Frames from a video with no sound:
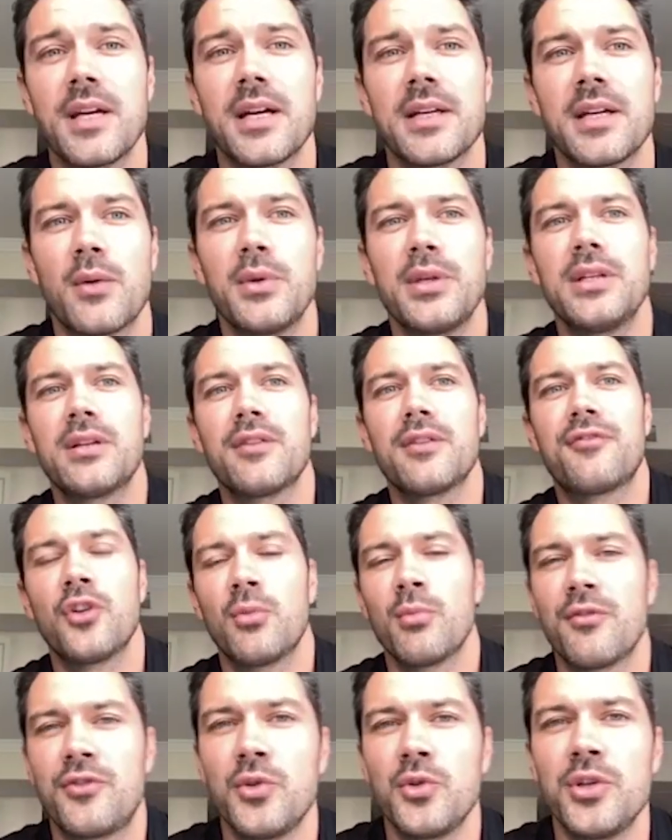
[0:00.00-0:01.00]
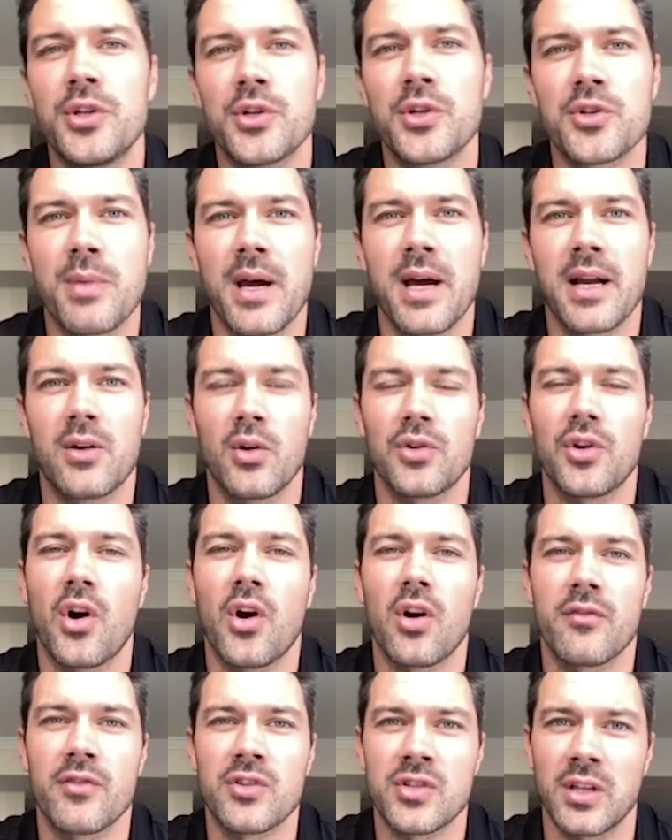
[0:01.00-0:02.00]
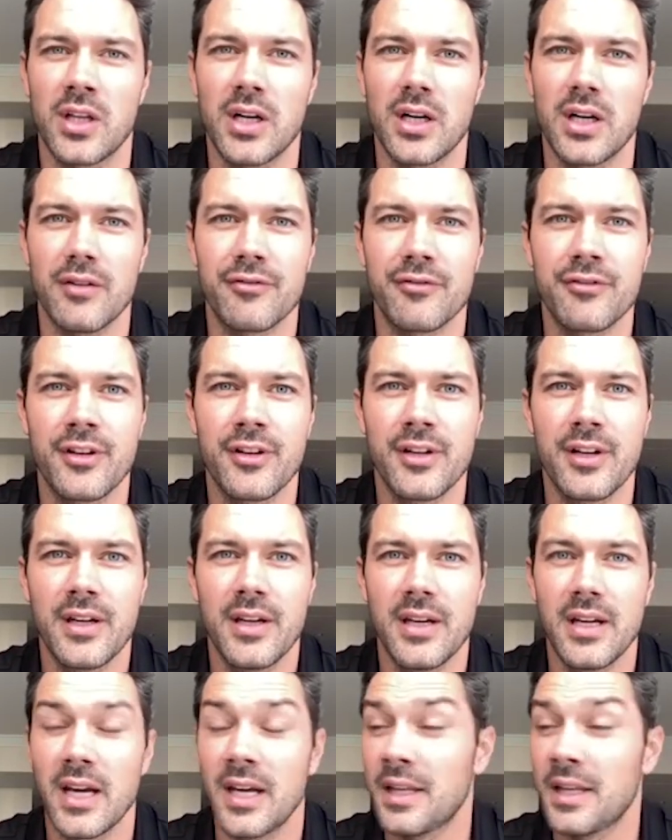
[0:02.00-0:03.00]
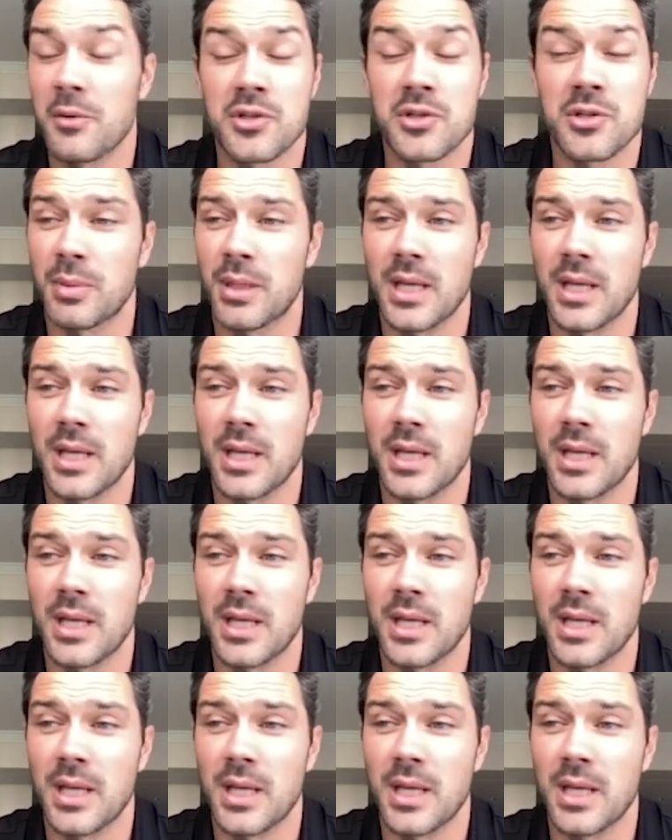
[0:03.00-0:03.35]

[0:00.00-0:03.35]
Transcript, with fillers: We right. did a film a few years back called Harvest Love, and that was mm-hmm.